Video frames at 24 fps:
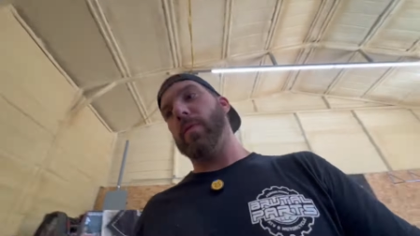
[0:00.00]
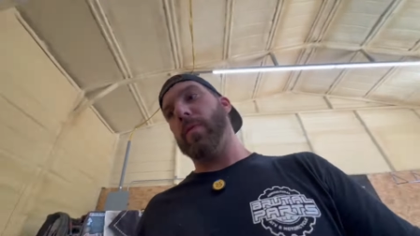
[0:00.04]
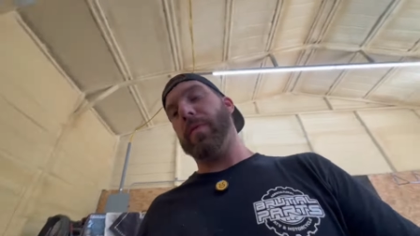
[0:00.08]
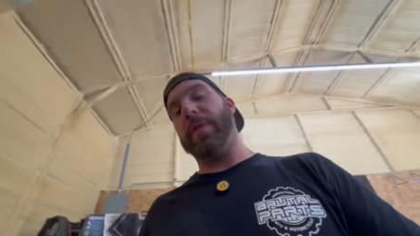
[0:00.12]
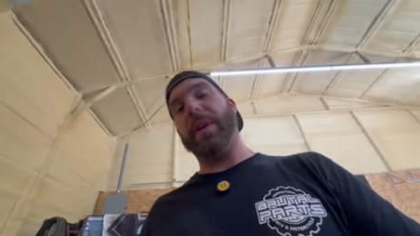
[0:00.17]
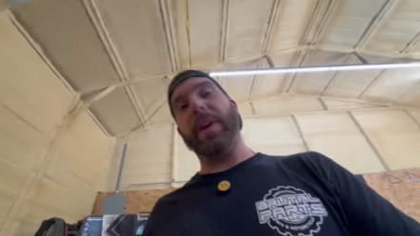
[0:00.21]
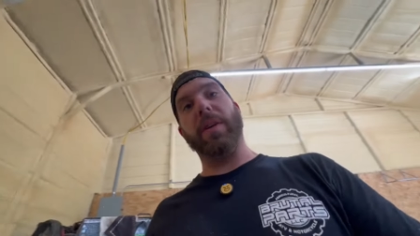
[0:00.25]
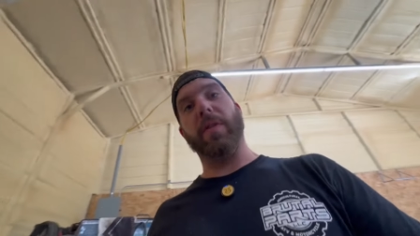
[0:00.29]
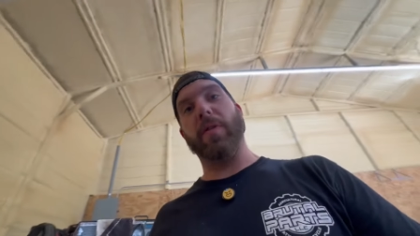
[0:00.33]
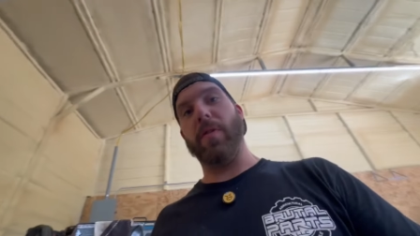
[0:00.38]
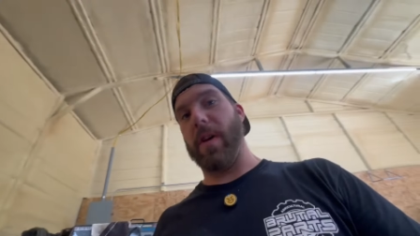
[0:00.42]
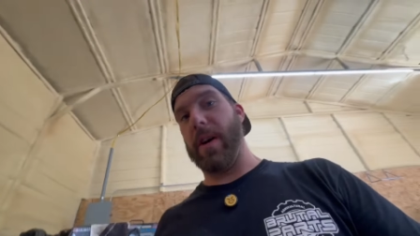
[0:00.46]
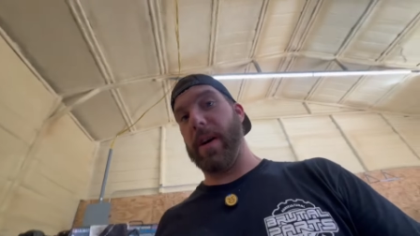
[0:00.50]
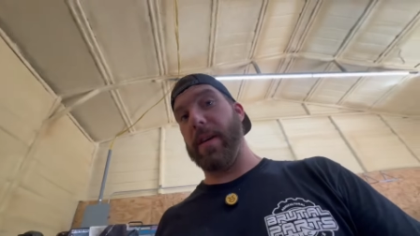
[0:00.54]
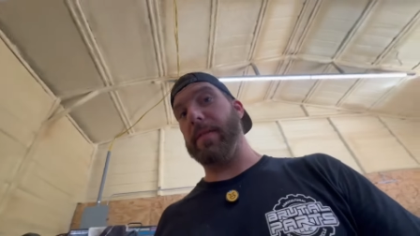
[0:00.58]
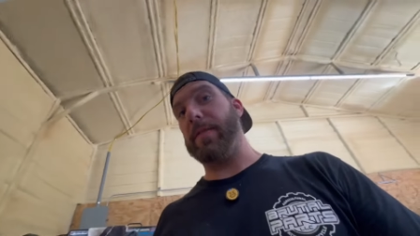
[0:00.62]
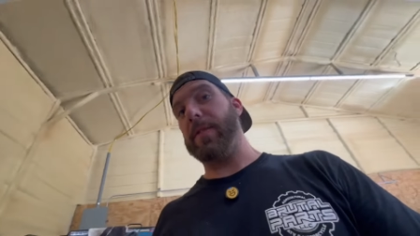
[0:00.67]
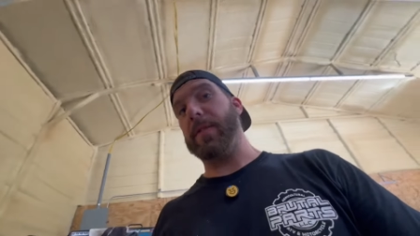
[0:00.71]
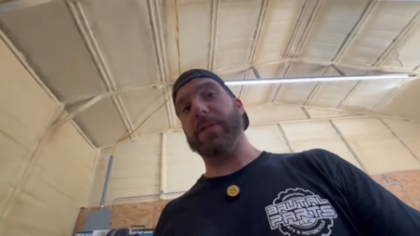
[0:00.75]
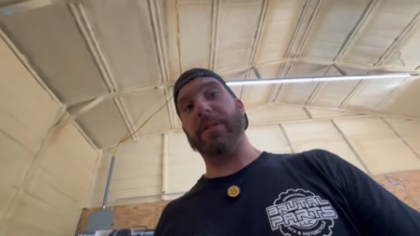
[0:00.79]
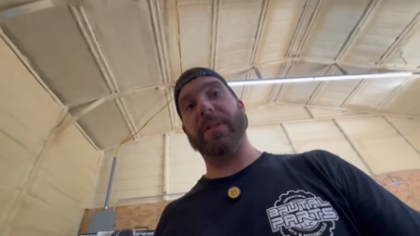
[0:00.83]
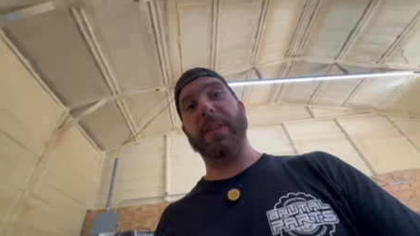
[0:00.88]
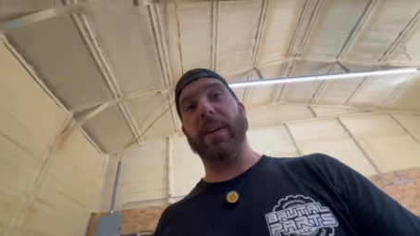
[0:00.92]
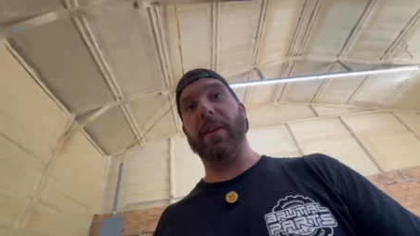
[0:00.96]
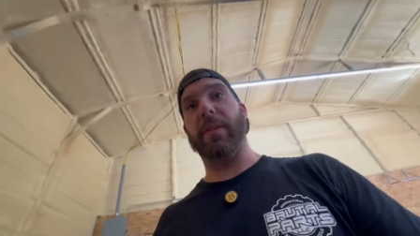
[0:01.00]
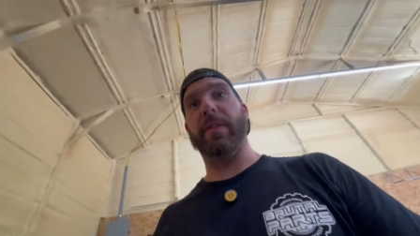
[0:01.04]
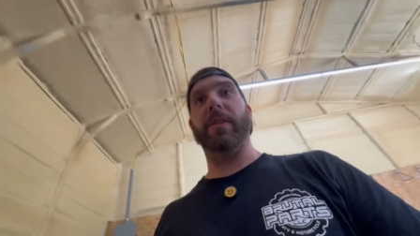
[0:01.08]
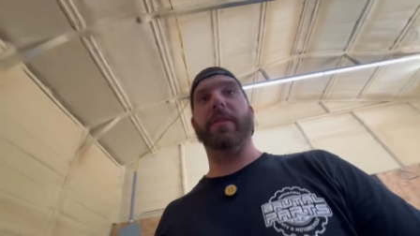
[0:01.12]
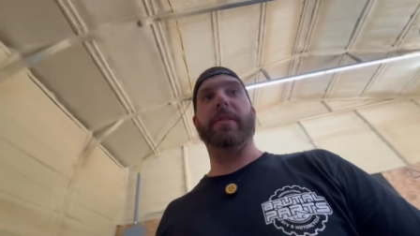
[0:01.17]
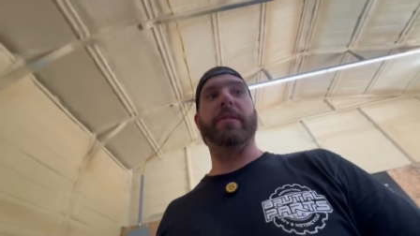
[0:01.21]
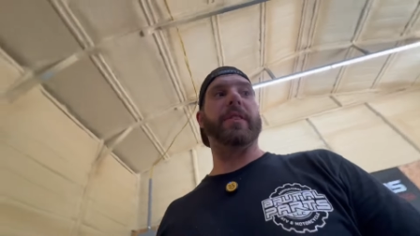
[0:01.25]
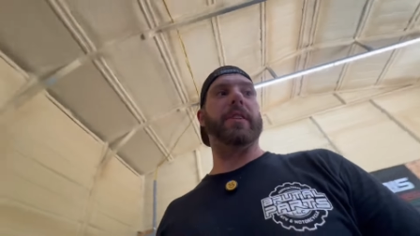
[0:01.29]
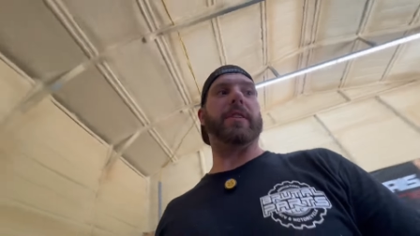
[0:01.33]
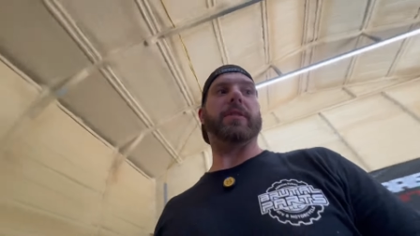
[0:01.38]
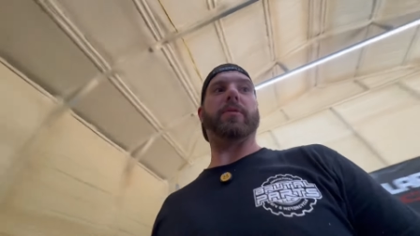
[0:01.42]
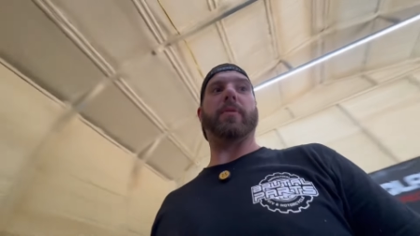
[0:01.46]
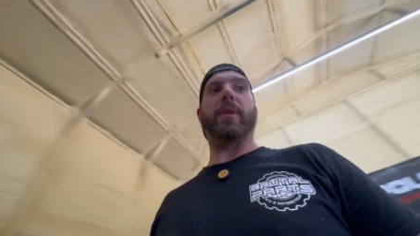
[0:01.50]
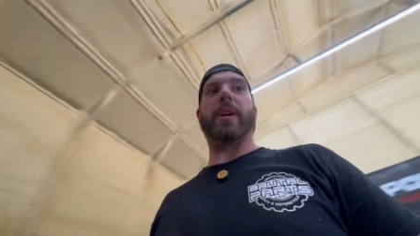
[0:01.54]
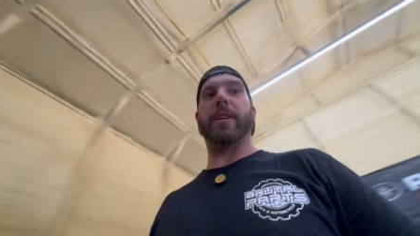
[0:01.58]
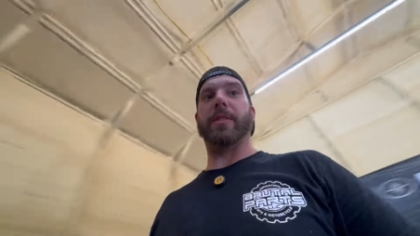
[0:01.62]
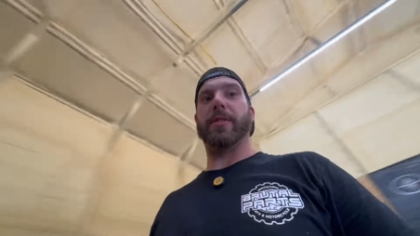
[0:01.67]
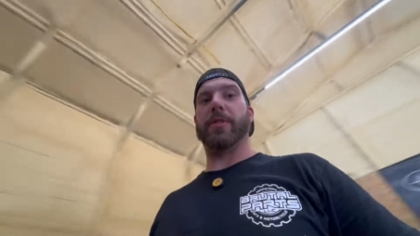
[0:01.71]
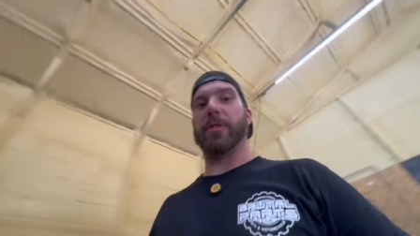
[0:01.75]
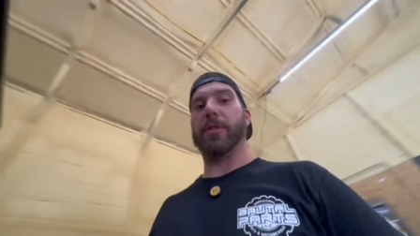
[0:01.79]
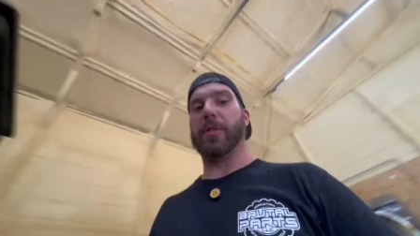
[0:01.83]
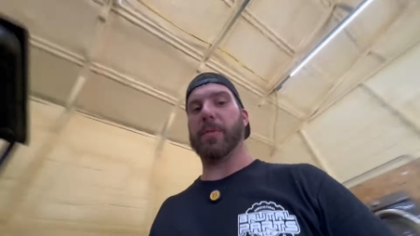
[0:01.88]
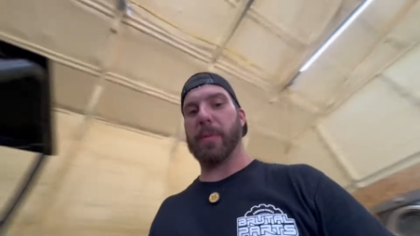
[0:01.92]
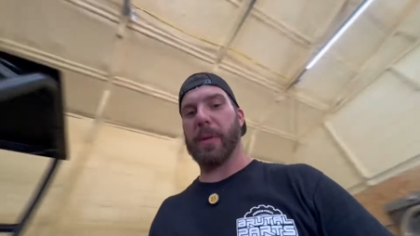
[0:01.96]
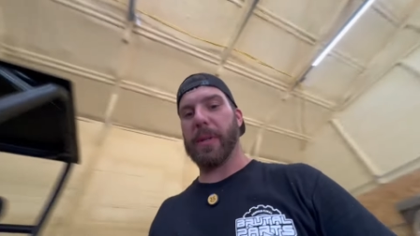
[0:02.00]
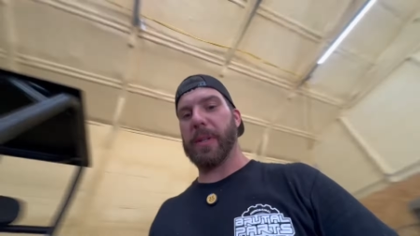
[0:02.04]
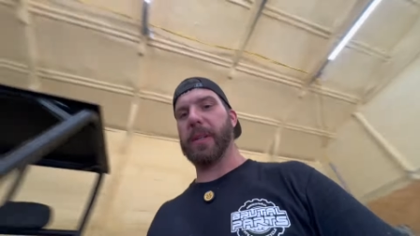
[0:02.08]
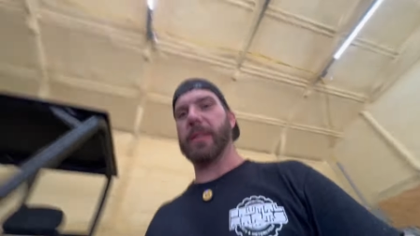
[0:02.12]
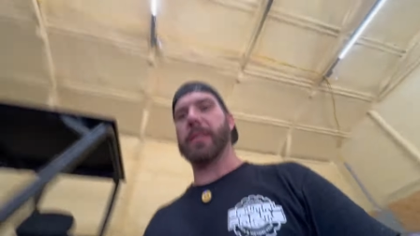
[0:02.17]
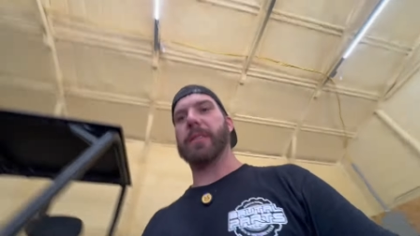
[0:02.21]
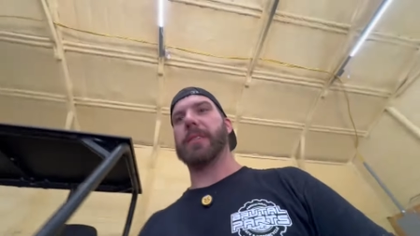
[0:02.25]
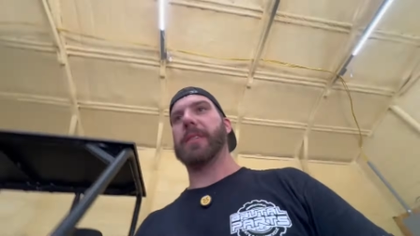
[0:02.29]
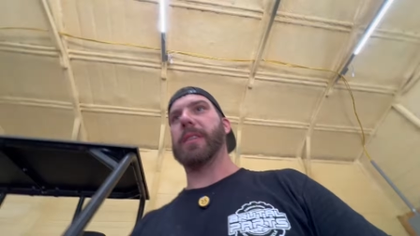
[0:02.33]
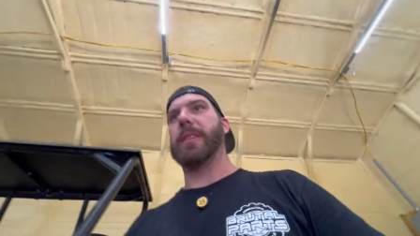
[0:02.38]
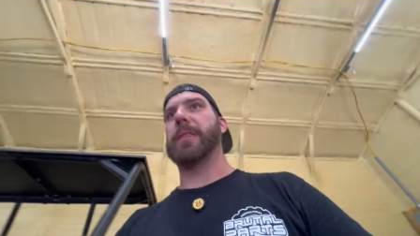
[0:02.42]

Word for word: they're great for selling on these Rangers because